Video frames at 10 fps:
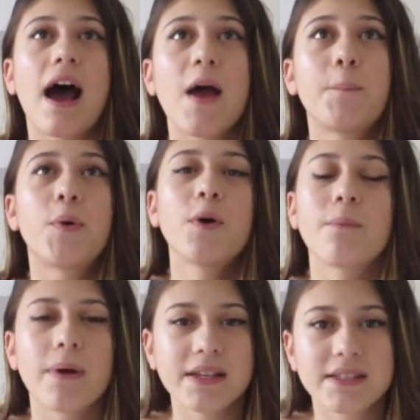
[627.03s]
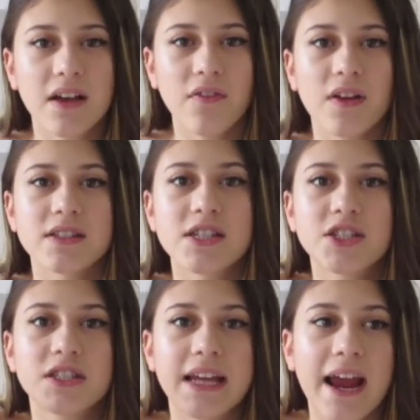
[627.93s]
I put myself in such
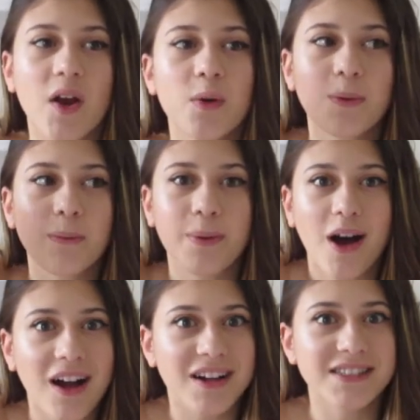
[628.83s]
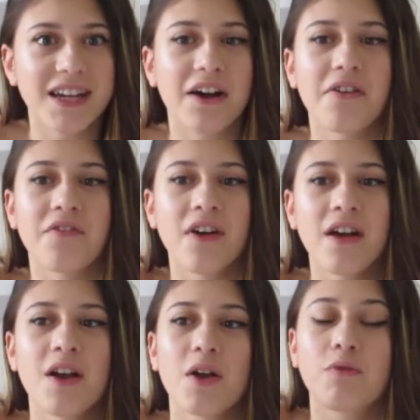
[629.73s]
a terrible box of
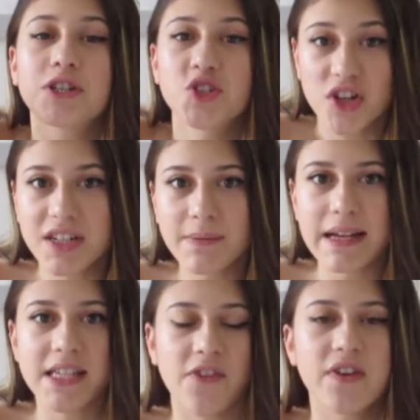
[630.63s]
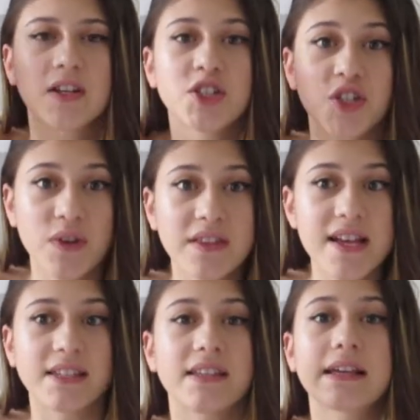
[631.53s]
restricting myself and doing
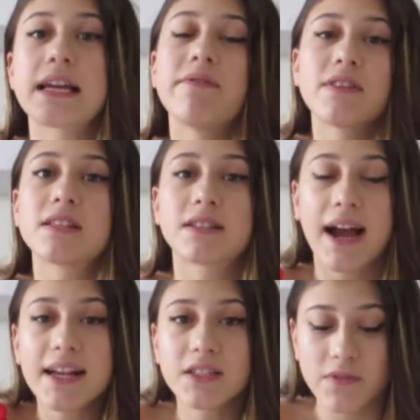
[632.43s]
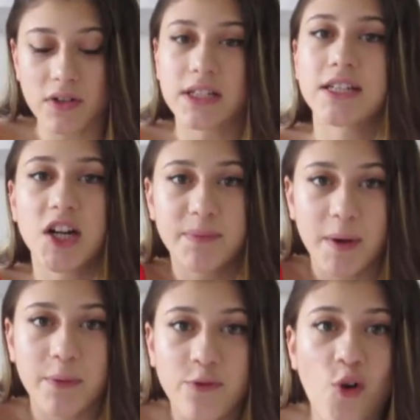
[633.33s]
this and like, even the kinds of videos like I talked
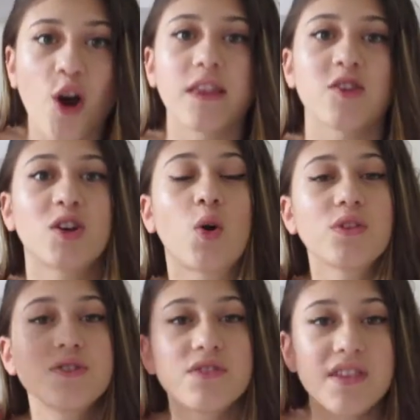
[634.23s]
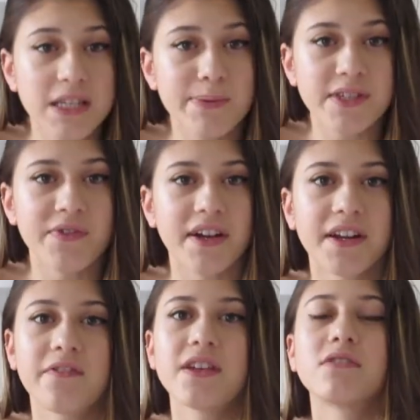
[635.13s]
about before, like you can only do this specific
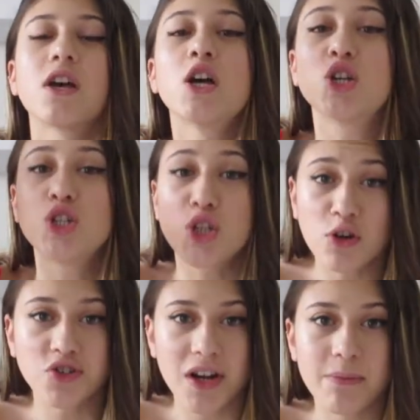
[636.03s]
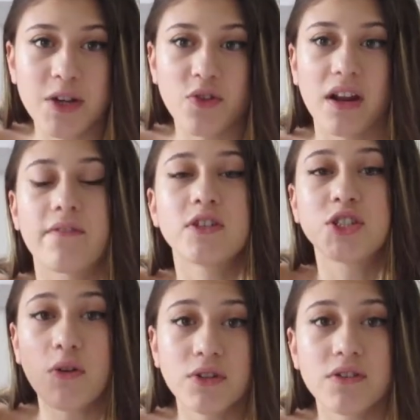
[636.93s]
kind of videos, don't try and be creative,
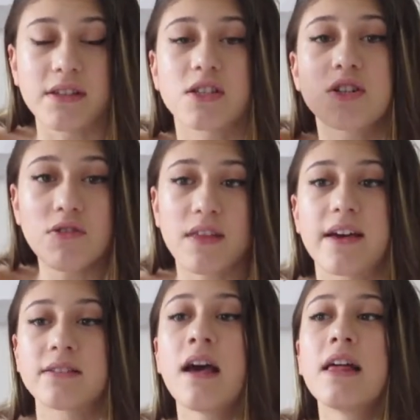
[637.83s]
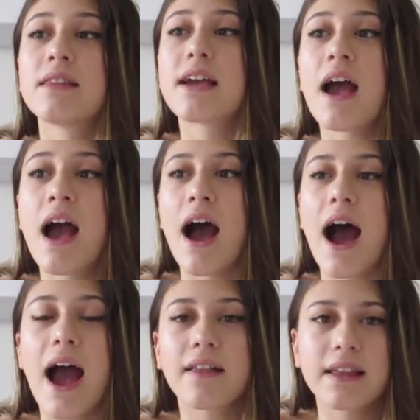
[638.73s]
don't do this, don't do that. Like,
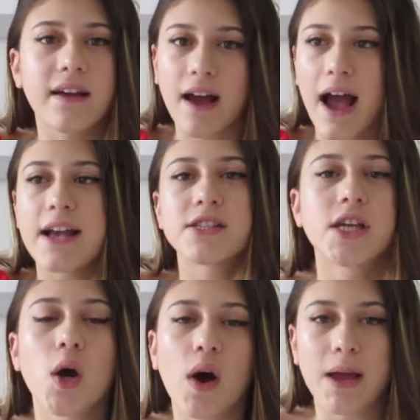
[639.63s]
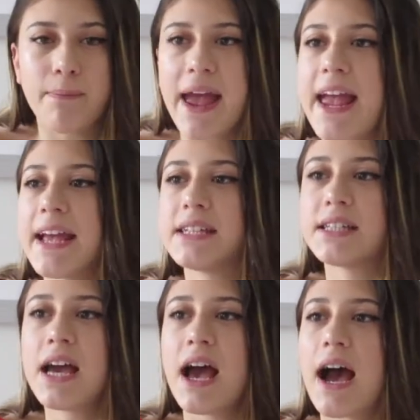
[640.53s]
I, like I sew, I
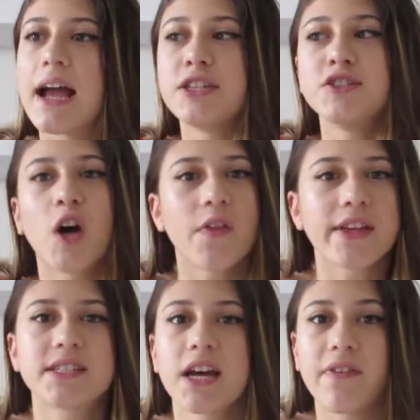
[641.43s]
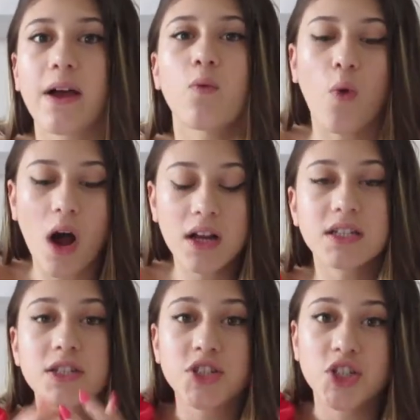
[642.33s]
paint, I do all this stuff. I want
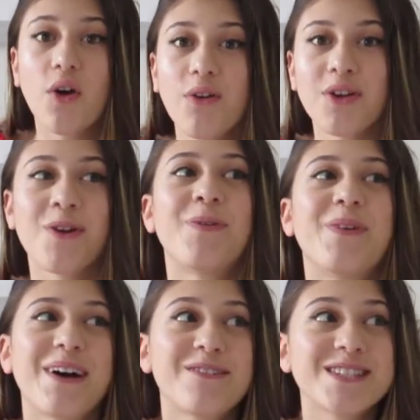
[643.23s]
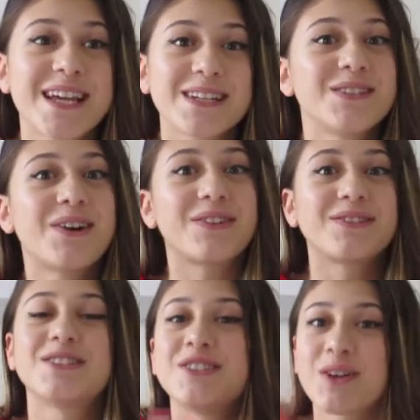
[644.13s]
to show you, but I was like,
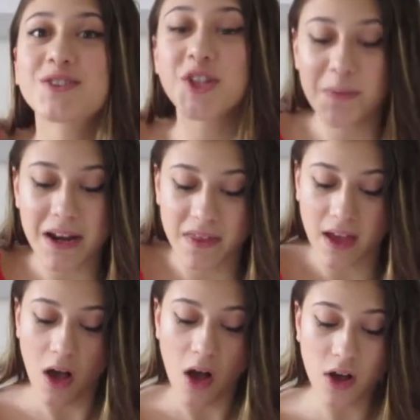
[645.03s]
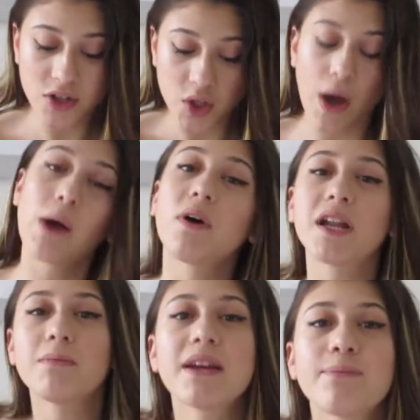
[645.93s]
no, don't show them anything. Also, I
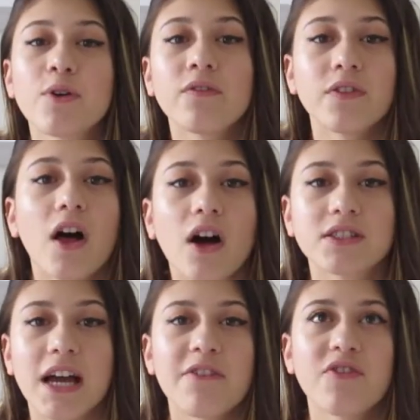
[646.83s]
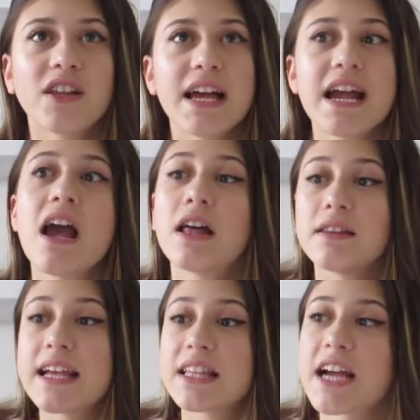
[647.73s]
want to make more vlogs. I feel like
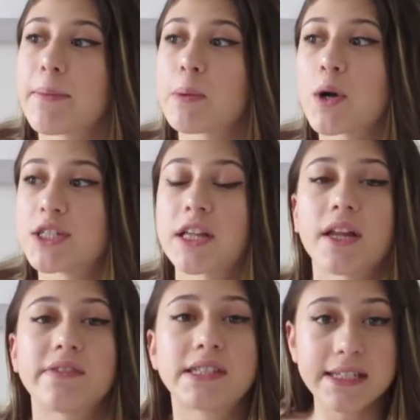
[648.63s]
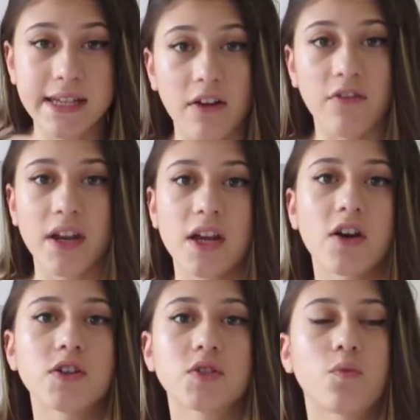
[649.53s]
lately I've been watching a lot of sit-down
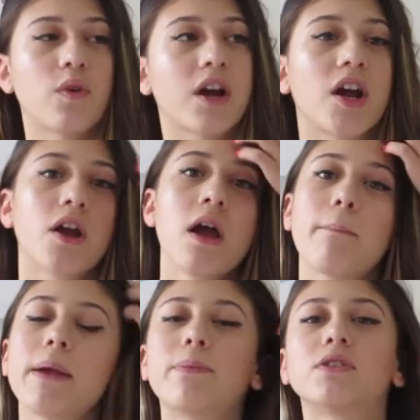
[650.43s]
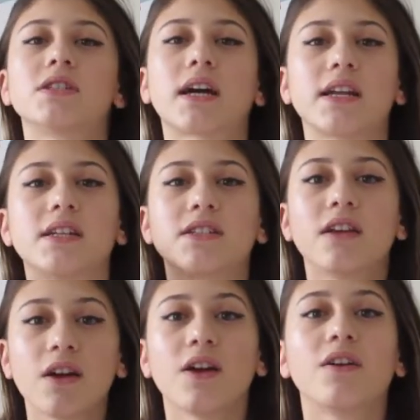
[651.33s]
videos where people just kind of just,
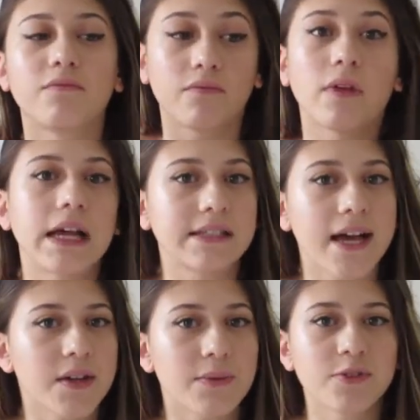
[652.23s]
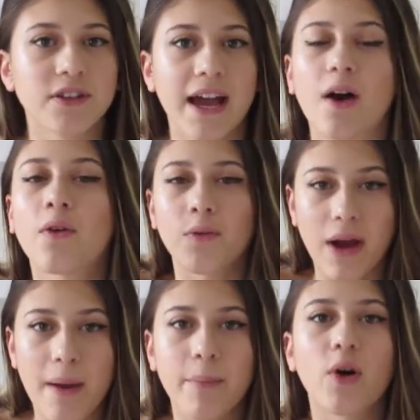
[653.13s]
exactly what I'm doing now,
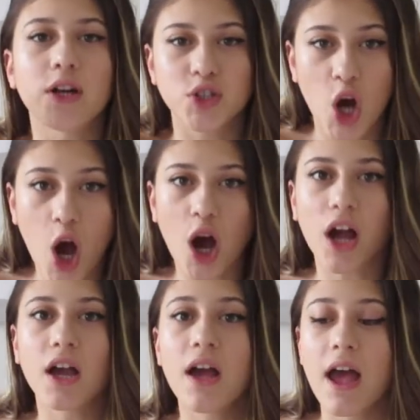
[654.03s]
ramble and talk.